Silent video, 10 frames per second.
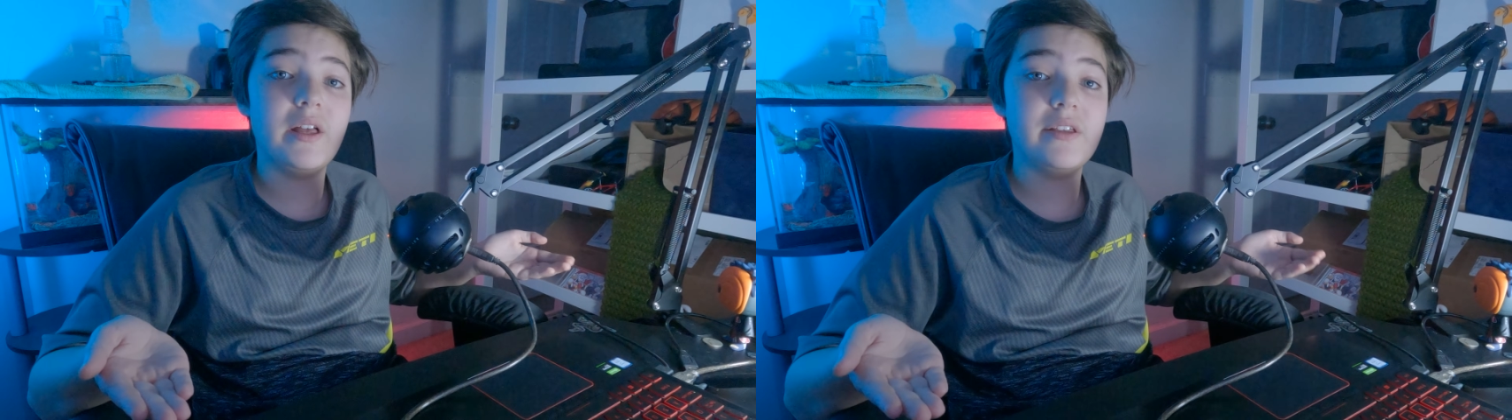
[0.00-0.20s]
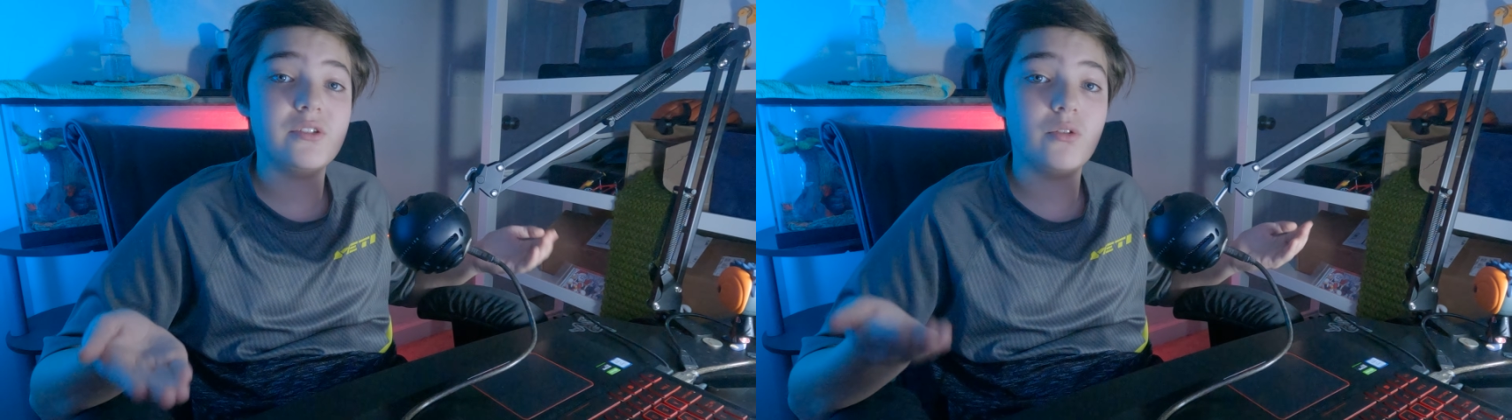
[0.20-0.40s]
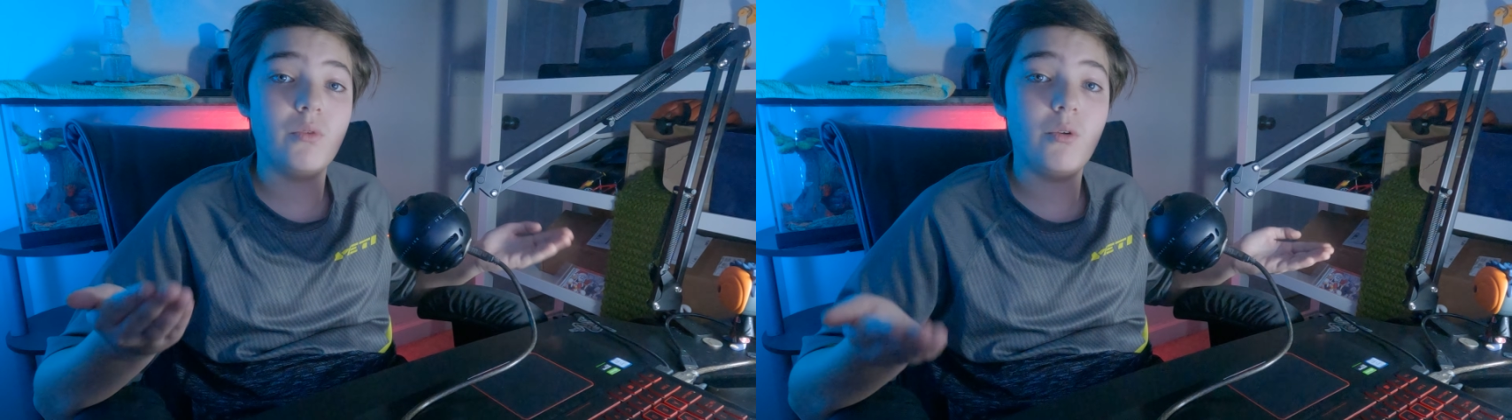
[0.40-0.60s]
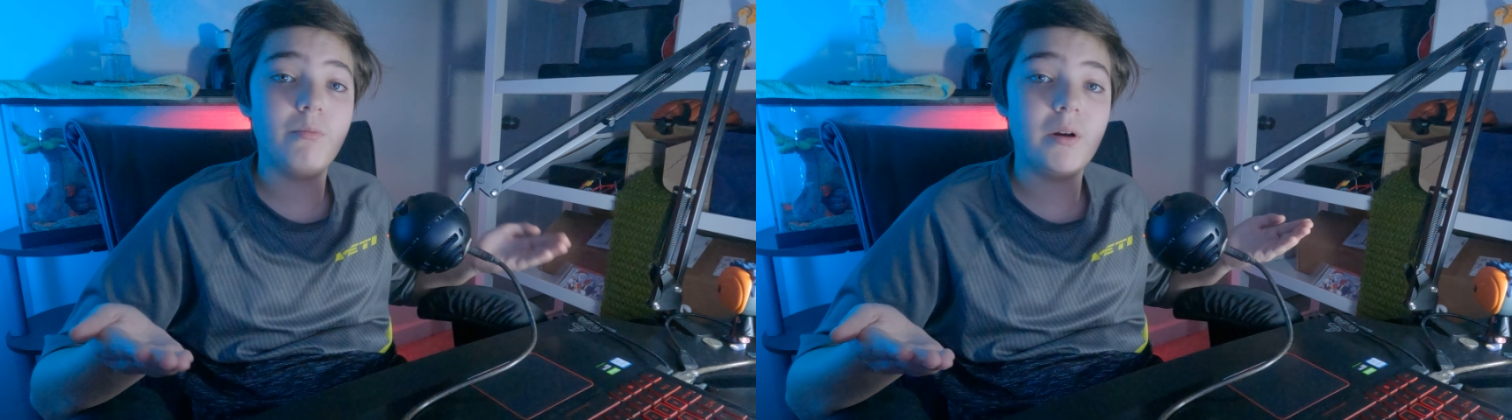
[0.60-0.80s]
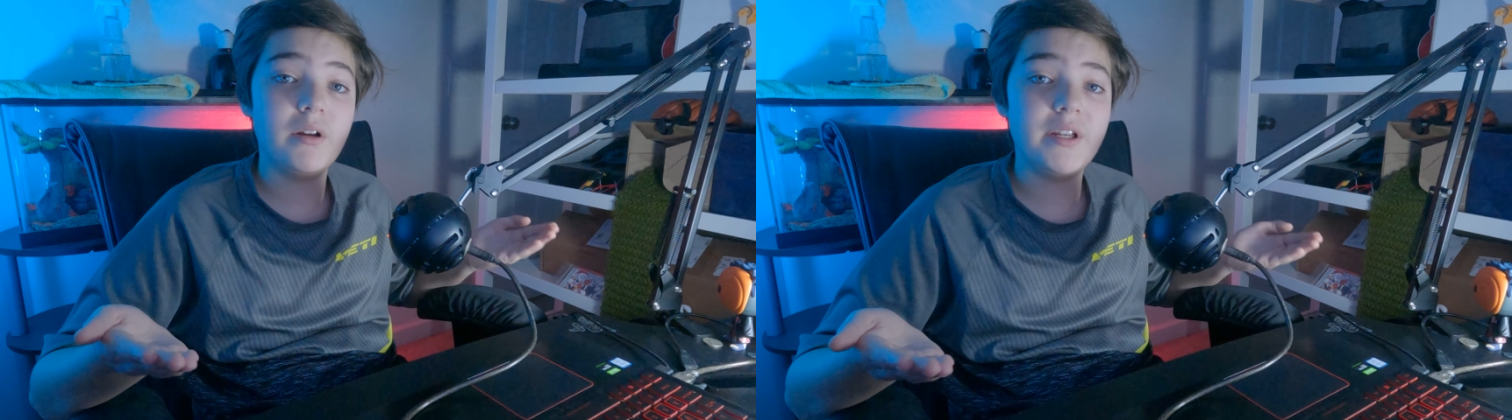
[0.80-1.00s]
as a
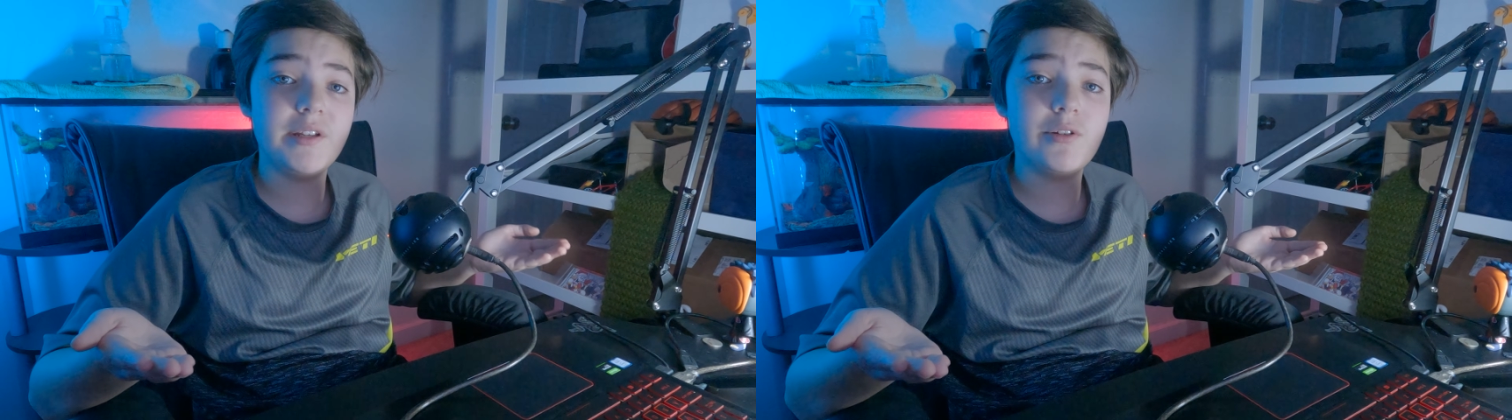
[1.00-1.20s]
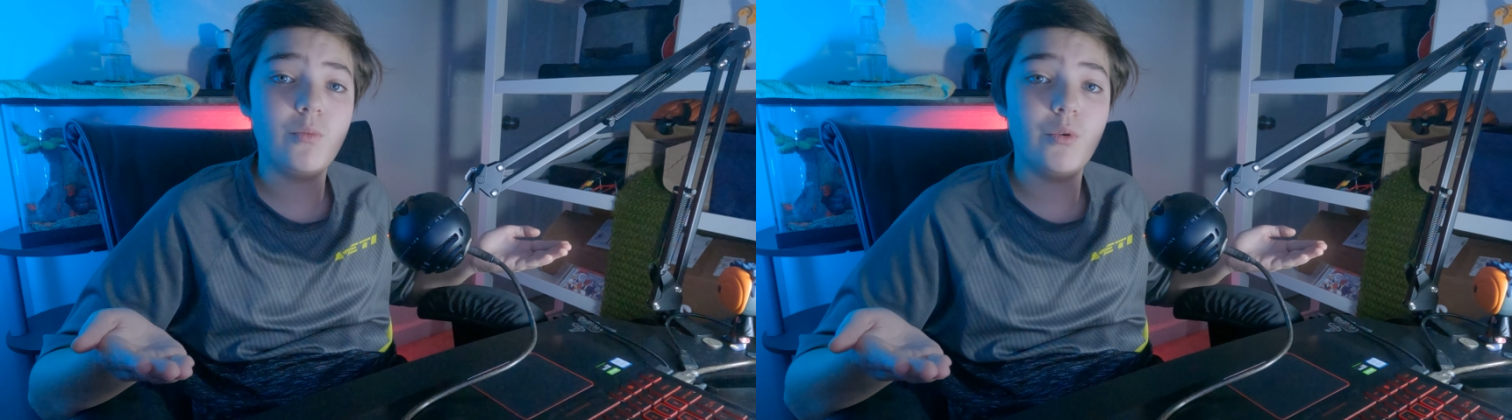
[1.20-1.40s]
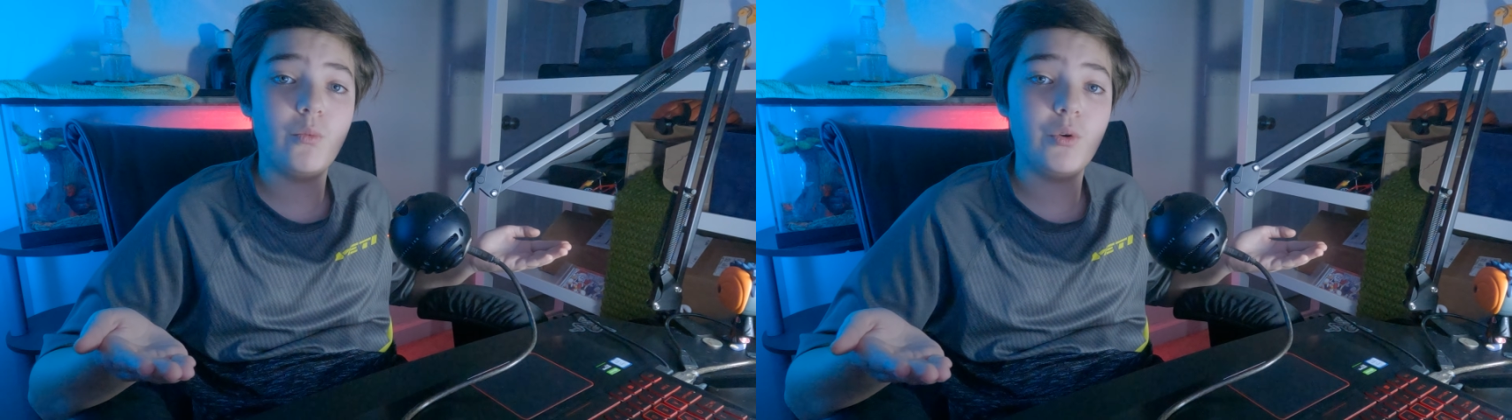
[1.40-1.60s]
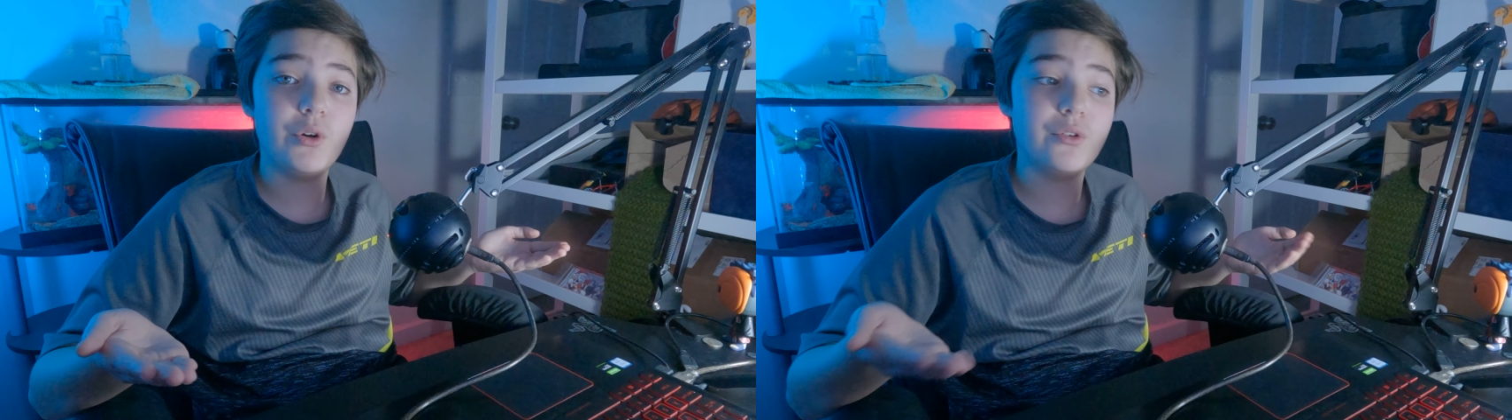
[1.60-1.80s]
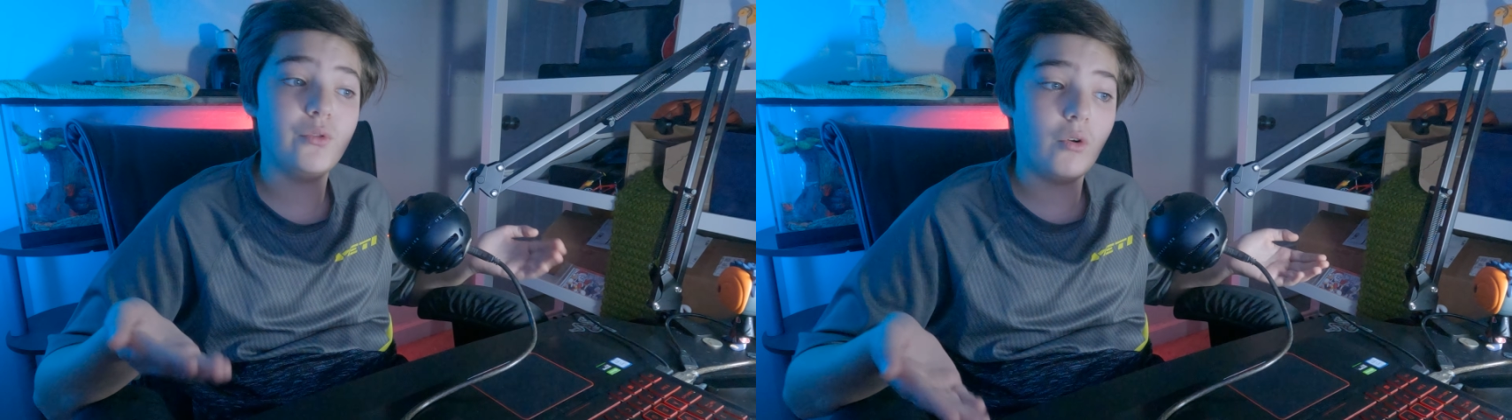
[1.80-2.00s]
road bike would
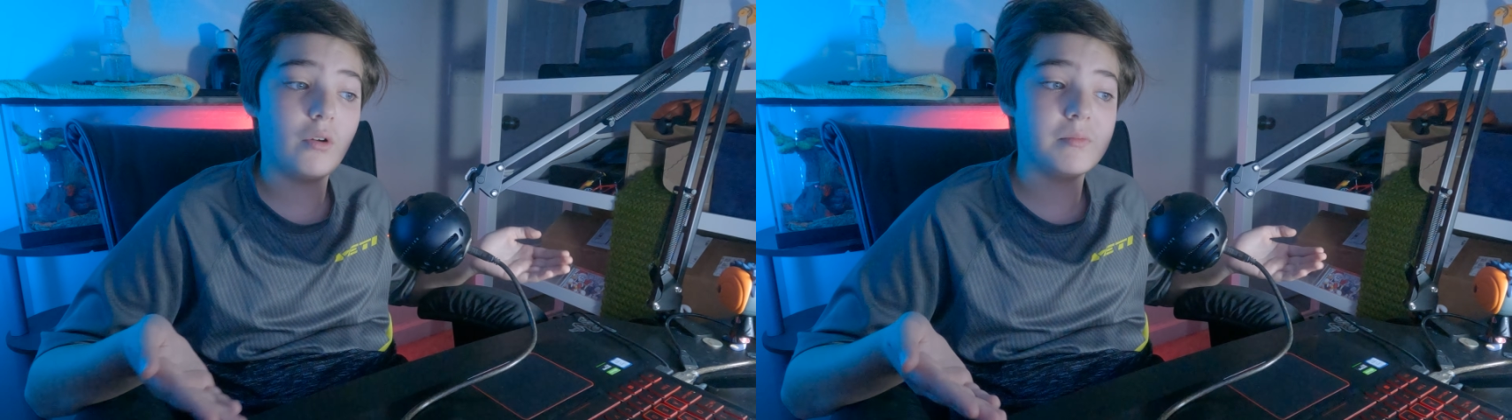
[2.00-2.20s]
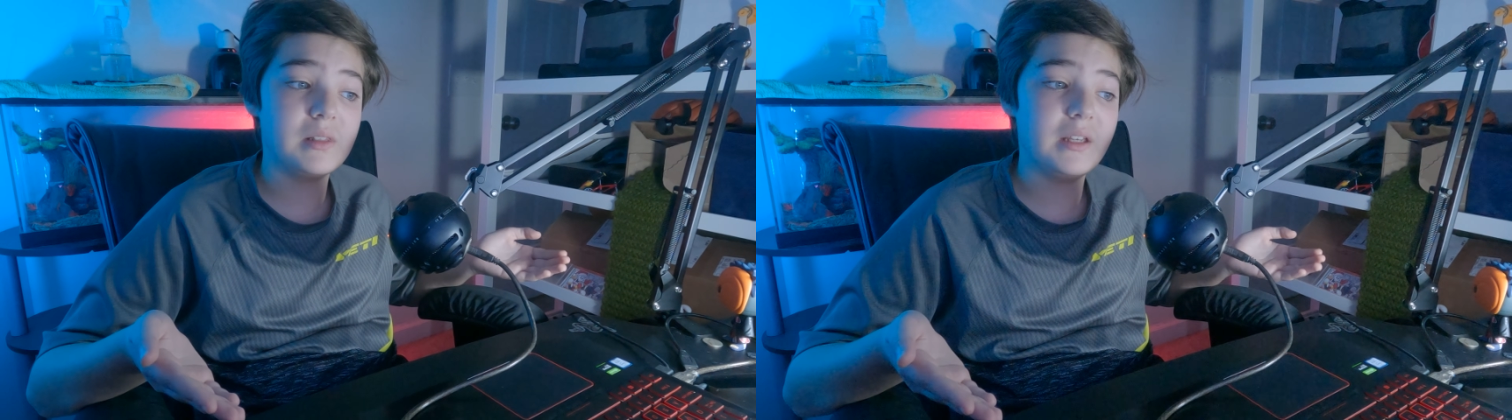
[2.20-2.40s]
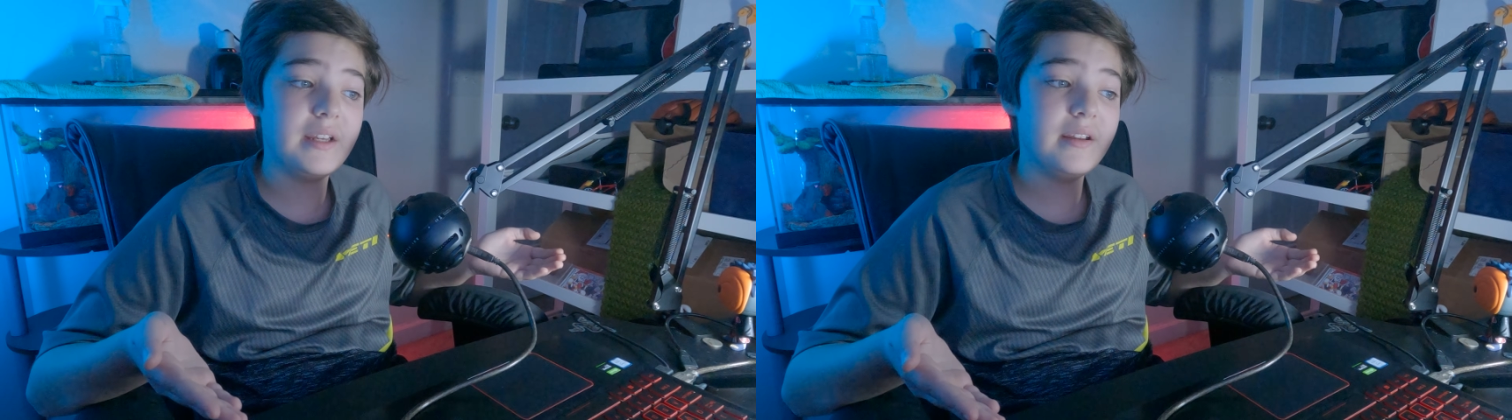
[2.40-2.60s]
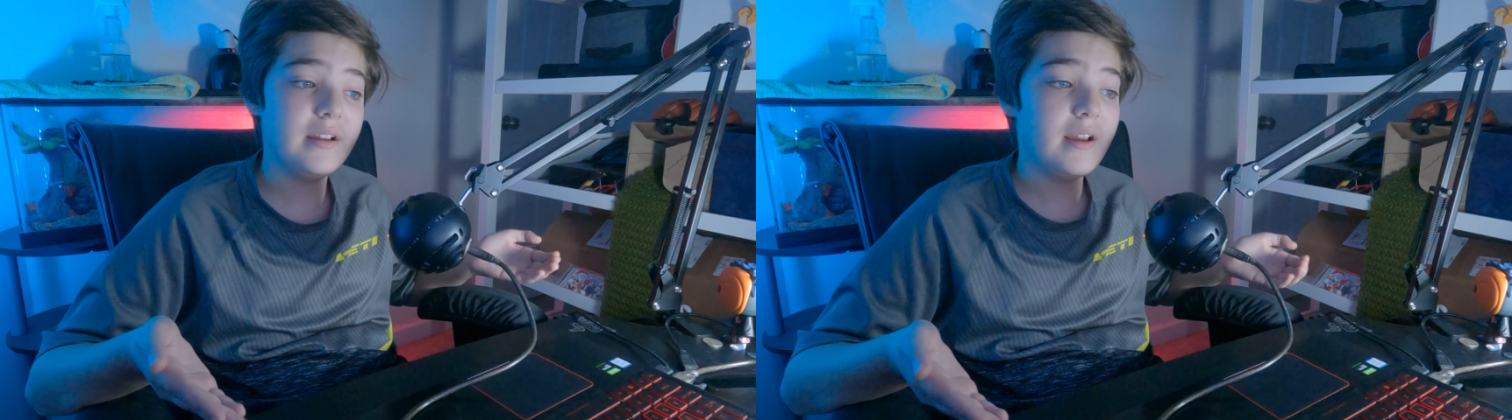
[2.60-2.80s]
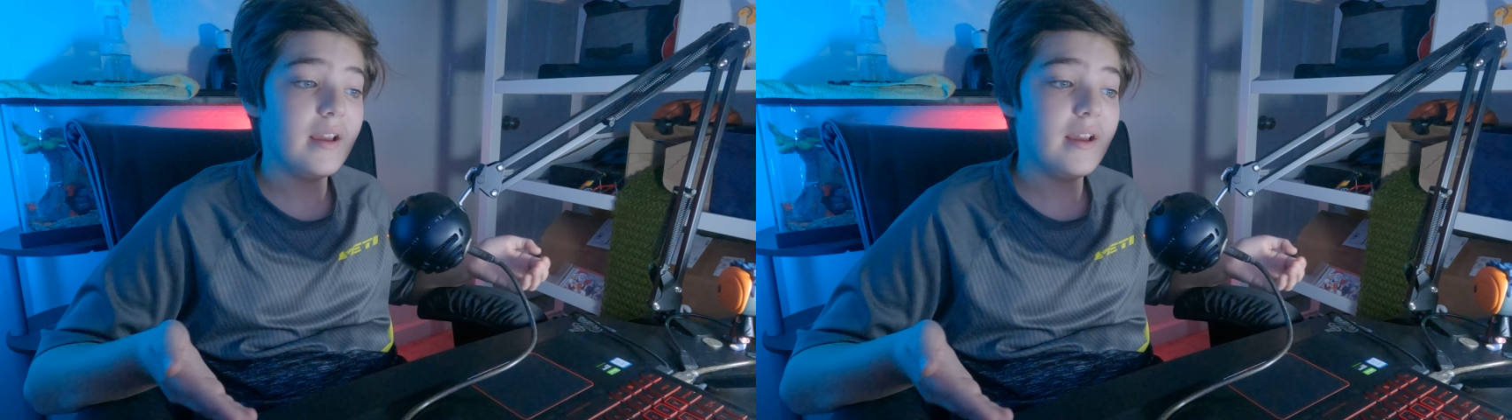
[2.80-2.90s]
work normally.